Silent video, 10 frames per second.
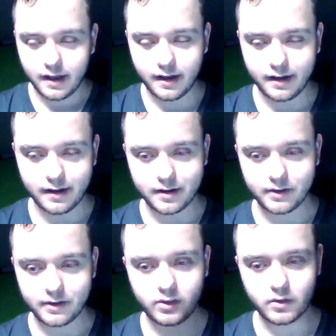
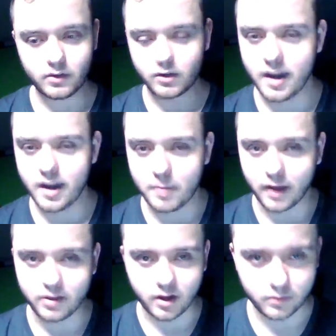So The Creep
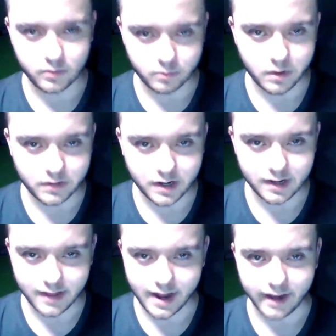I thought was well
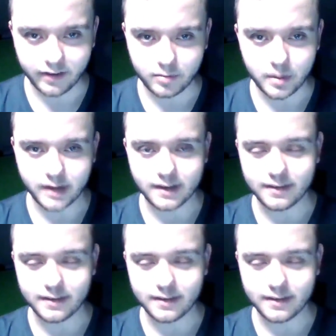done in that aspect.